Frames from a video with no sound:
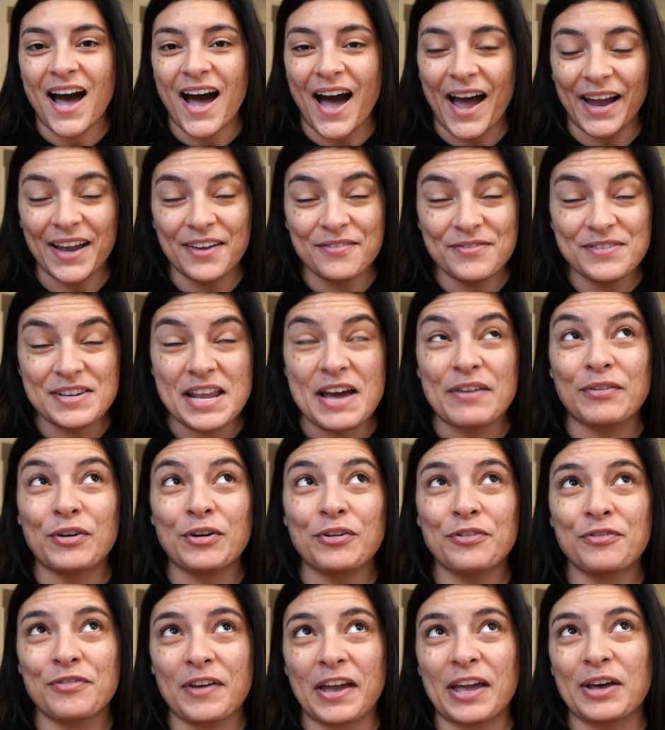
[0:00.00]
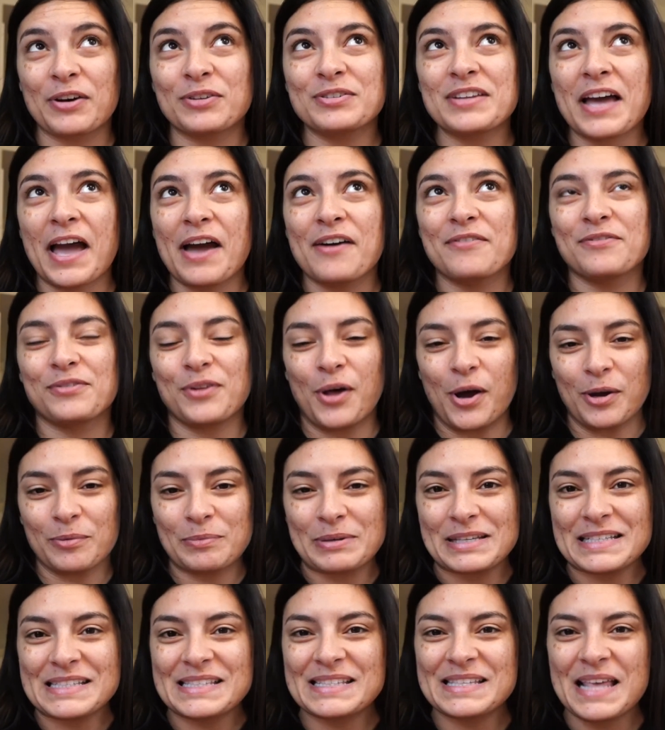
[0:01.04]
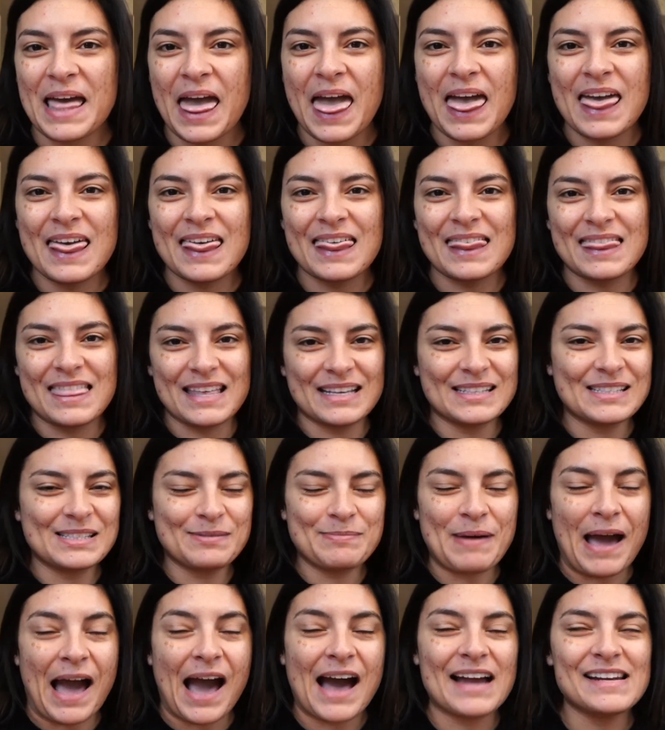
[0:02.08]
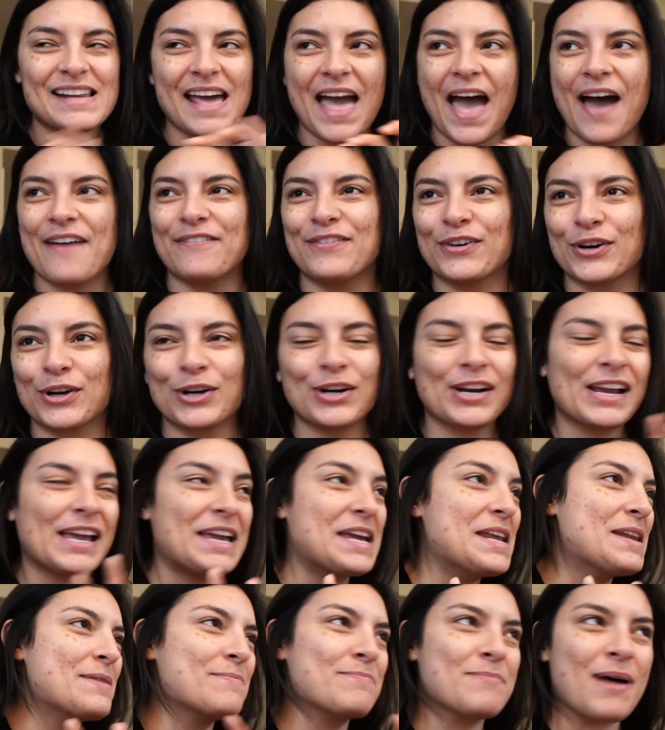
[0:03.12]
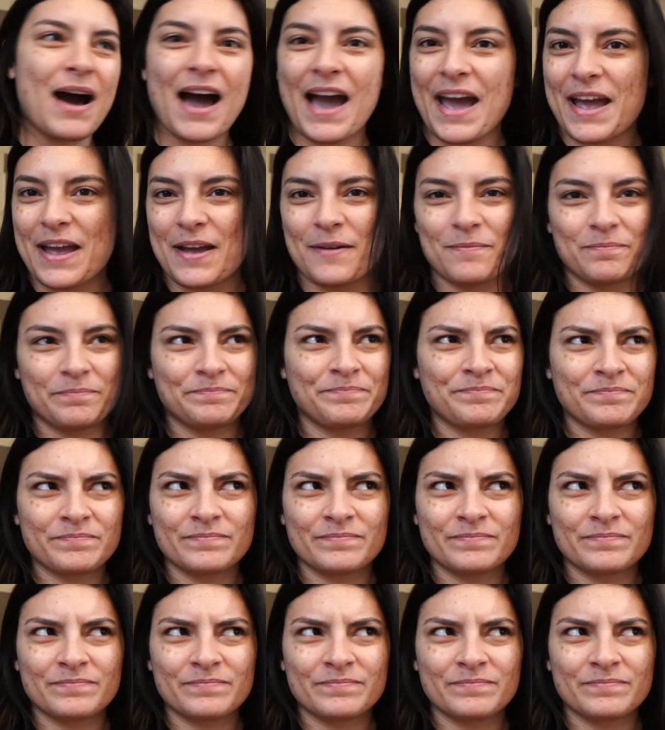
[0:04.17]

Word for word: I have never failed at Vlogmas this bad ever in my